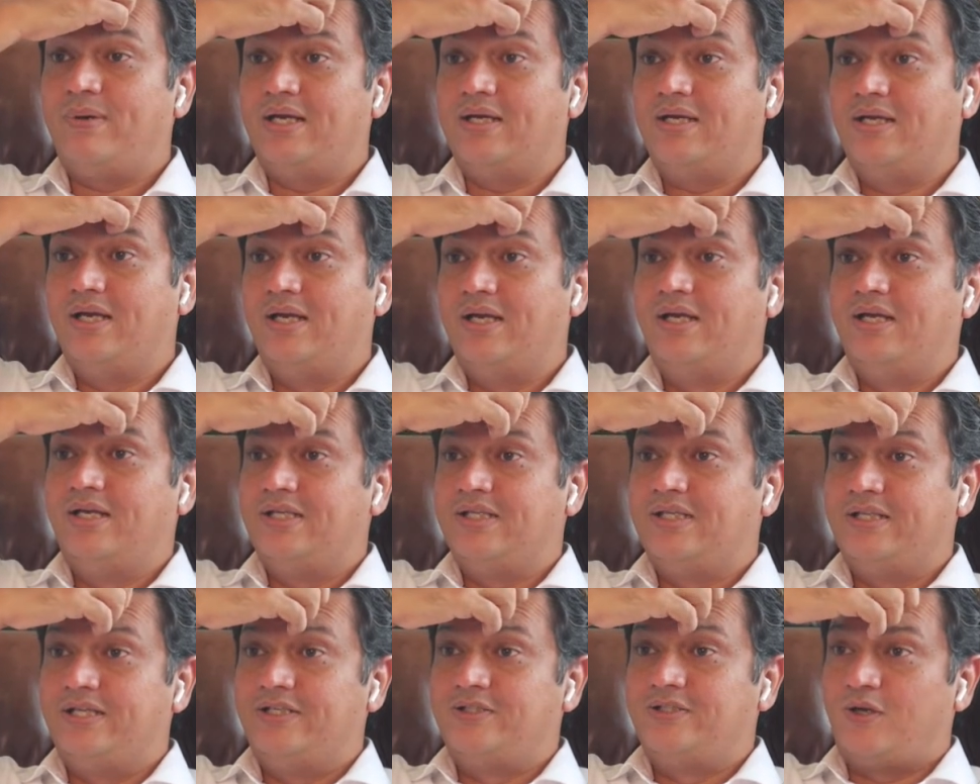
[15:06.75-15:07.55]
But
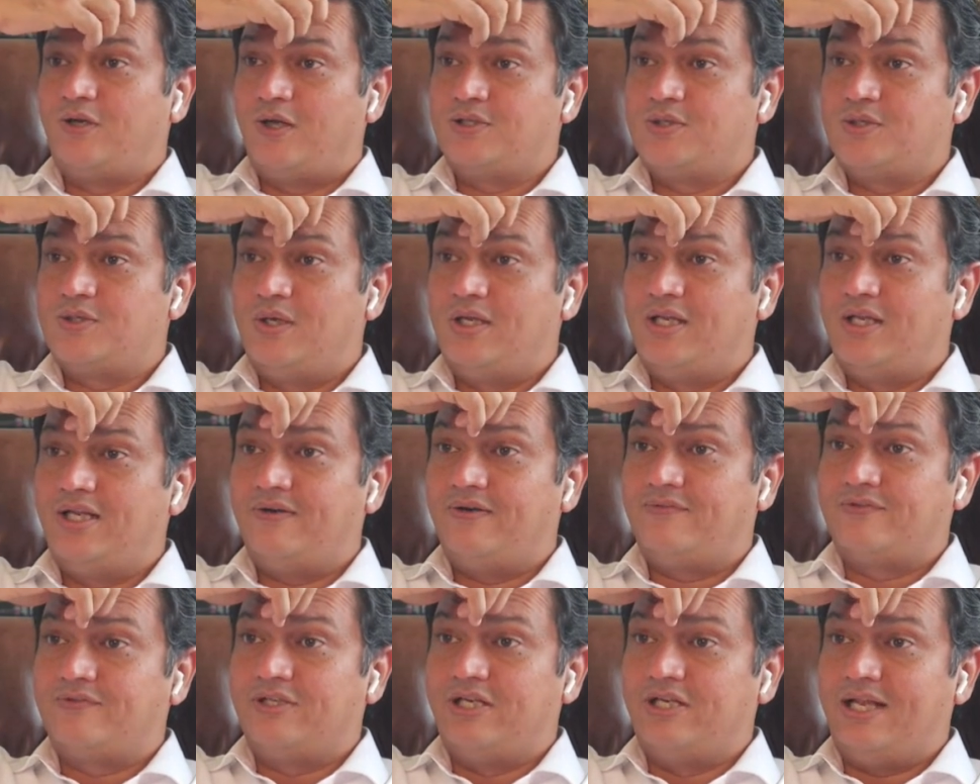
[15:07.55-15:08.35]
there's also a
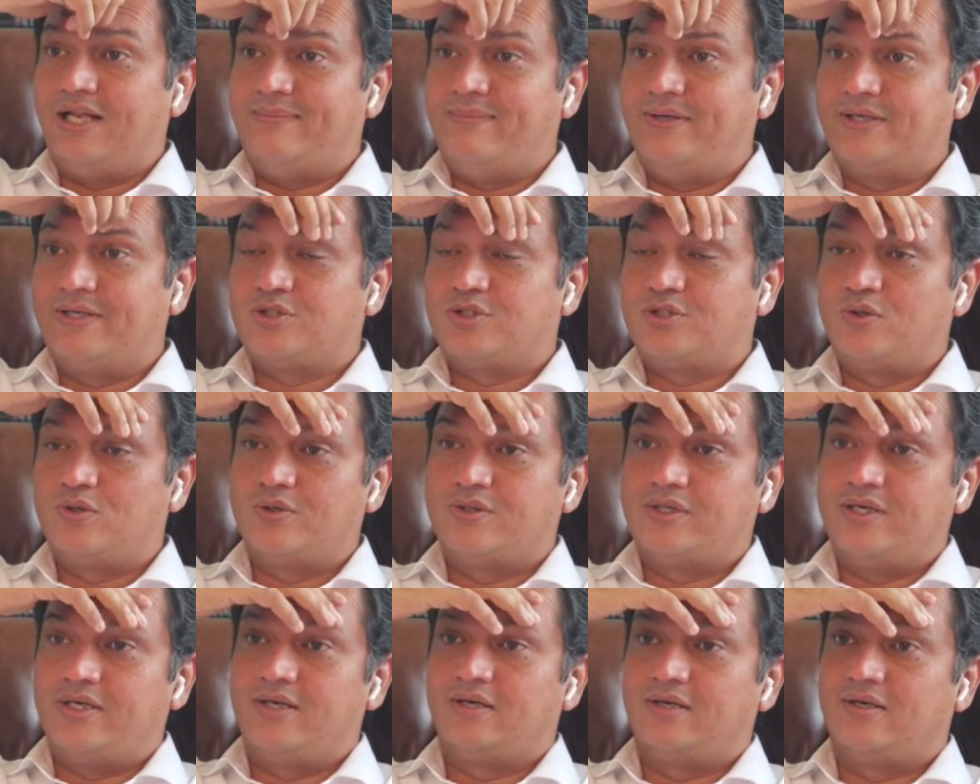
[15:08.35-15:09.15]
left thalamic
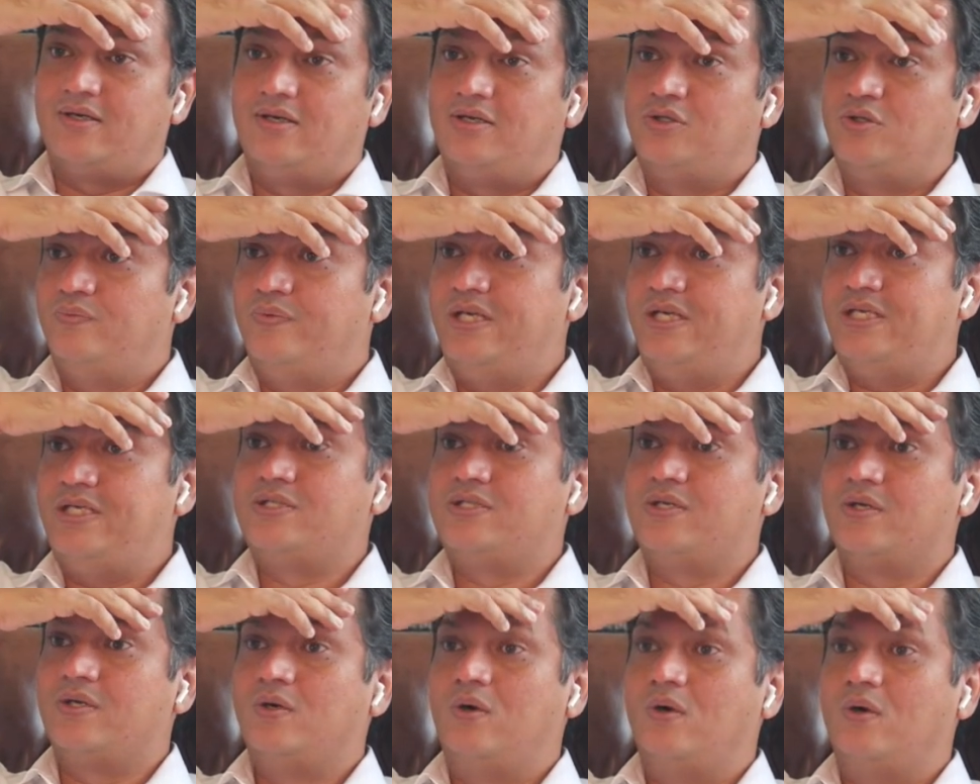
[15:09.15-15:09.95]
stroke that occurred 2
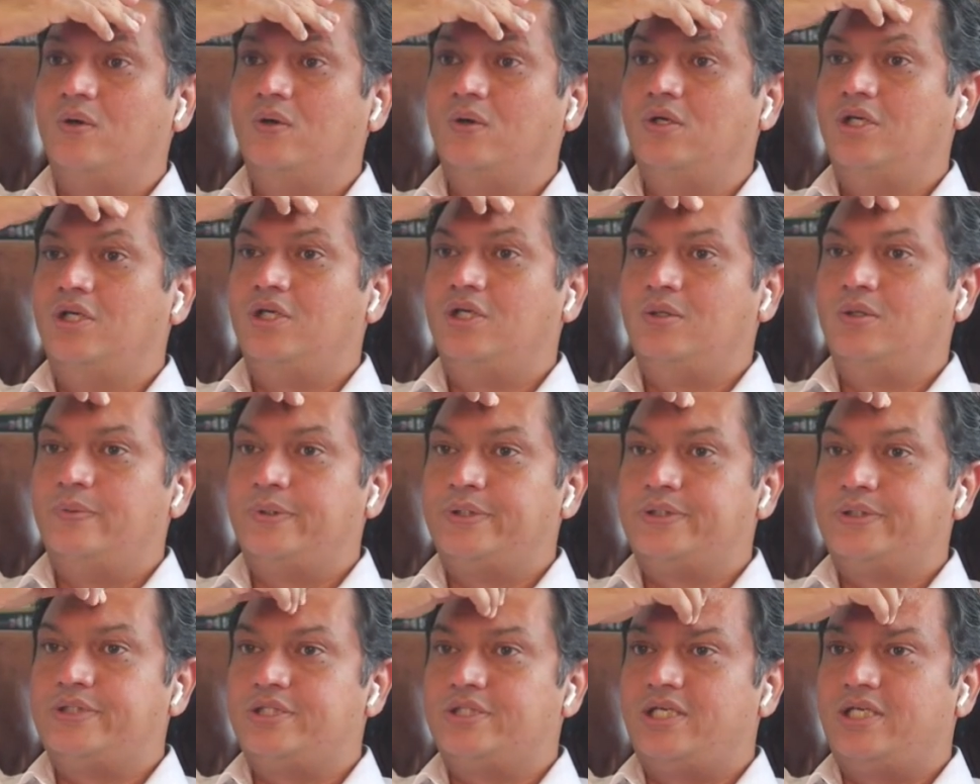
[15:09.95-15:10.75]
weeks ago,
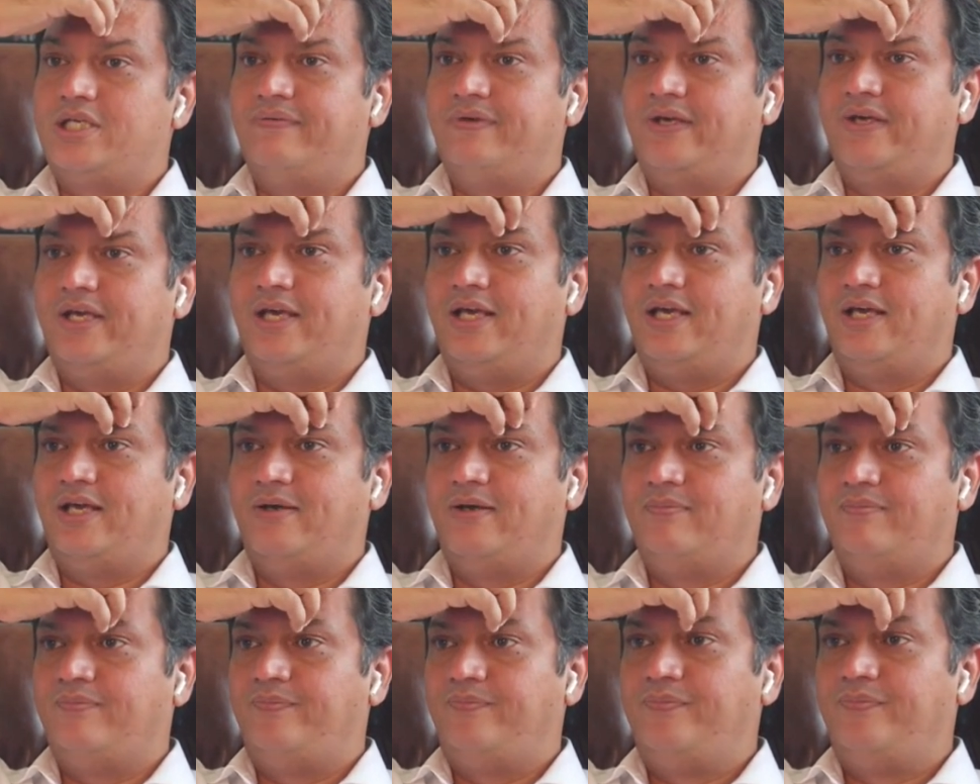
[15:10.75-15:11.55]
which is giving
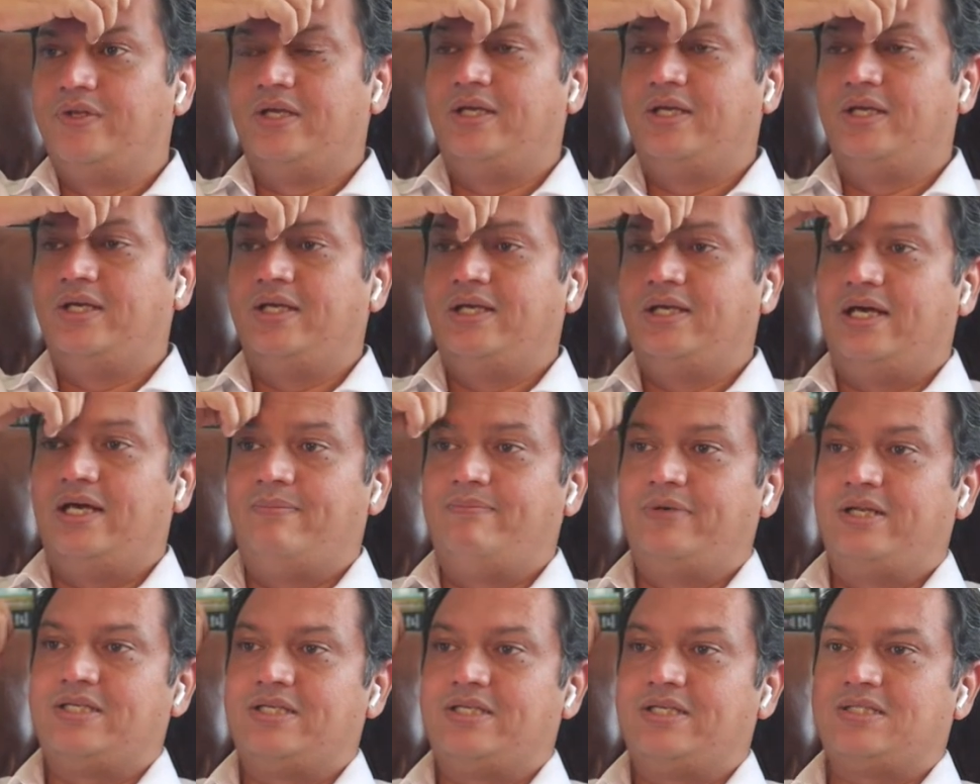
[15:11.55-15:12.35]
him
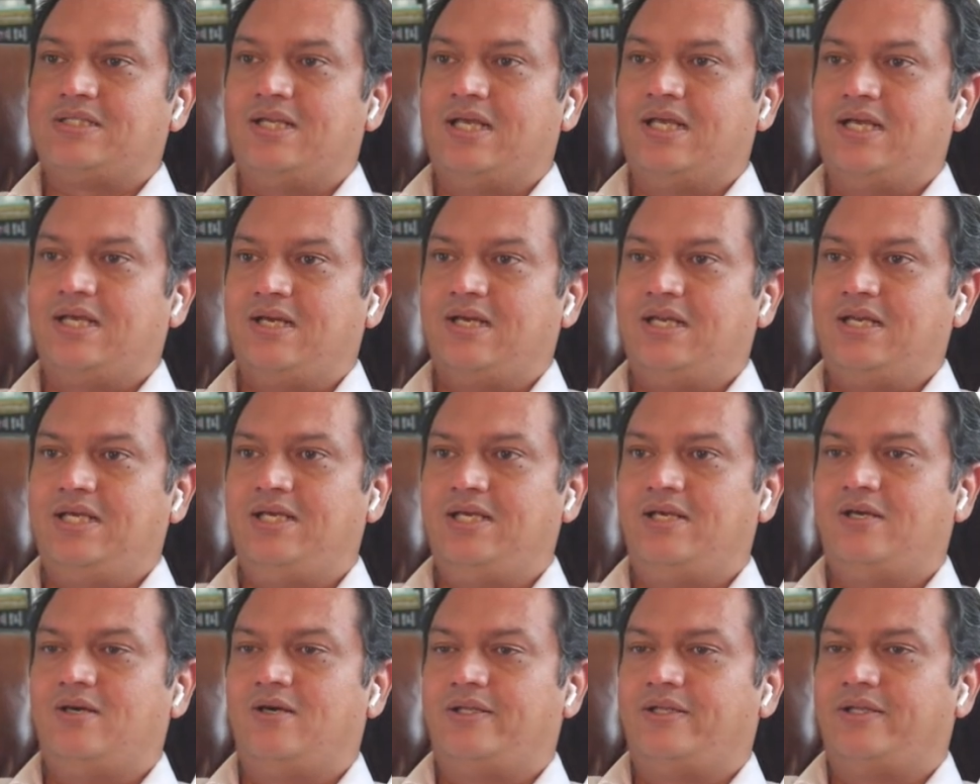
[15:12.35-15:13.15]
numbness
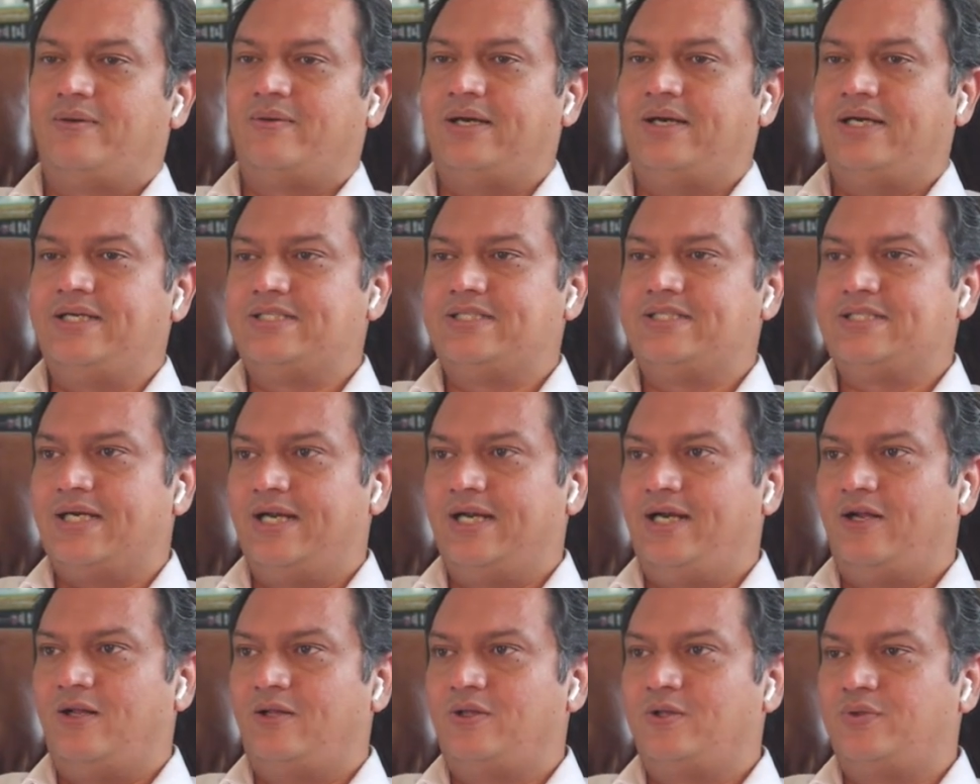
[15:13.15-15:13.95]
likely on the right
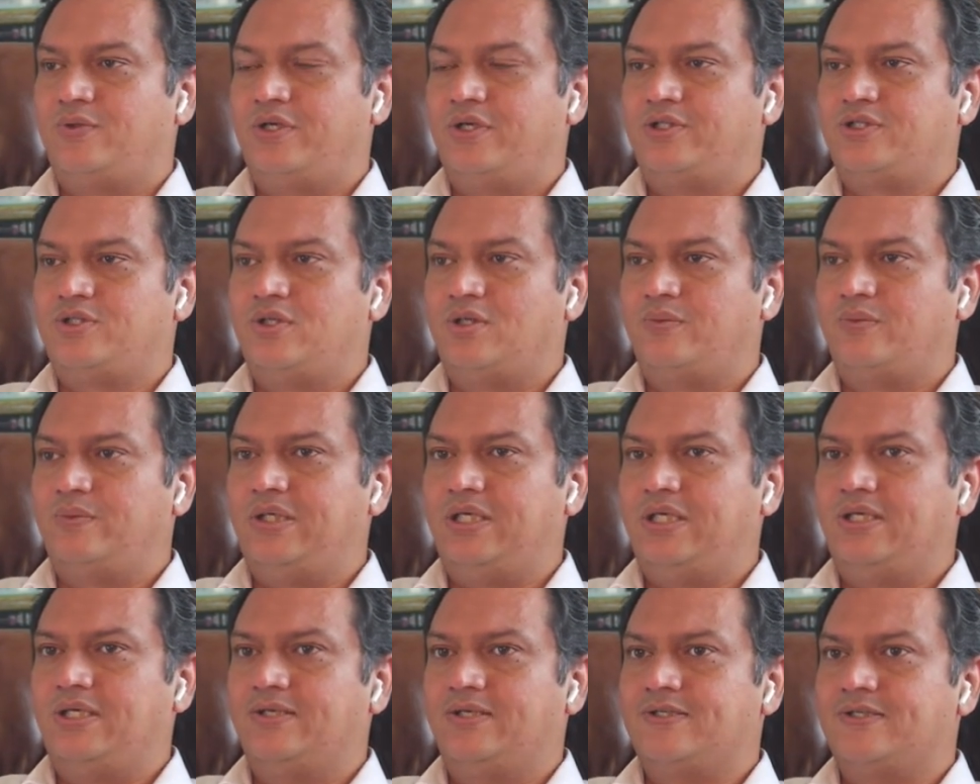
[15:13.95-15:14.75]
side, although there is no
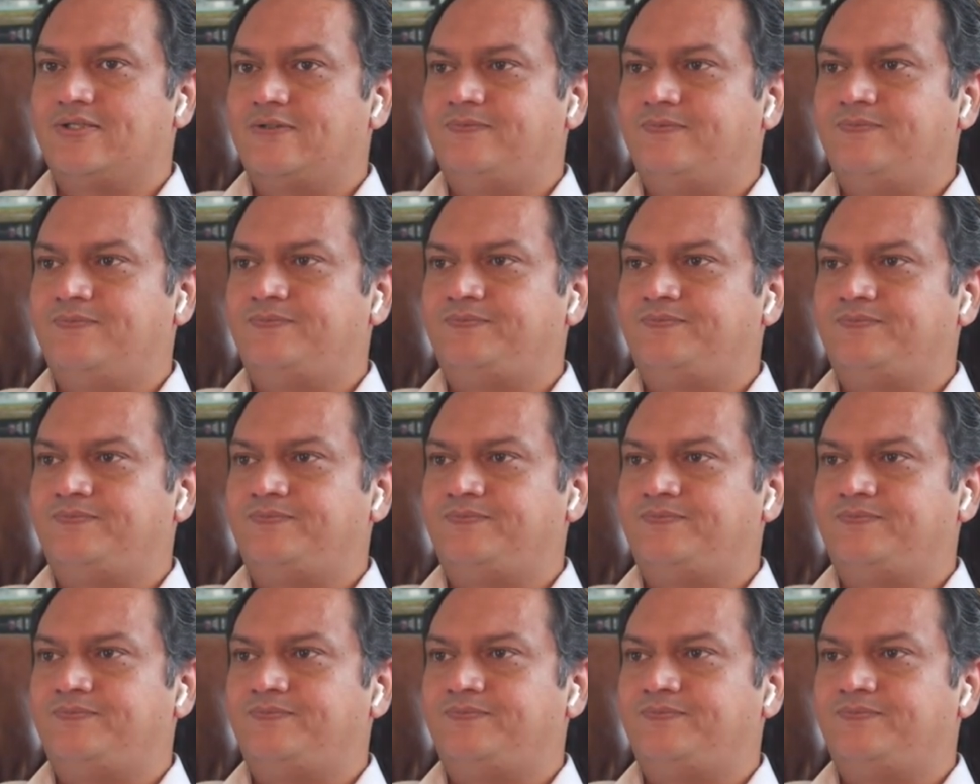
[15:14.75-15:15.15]
weakness.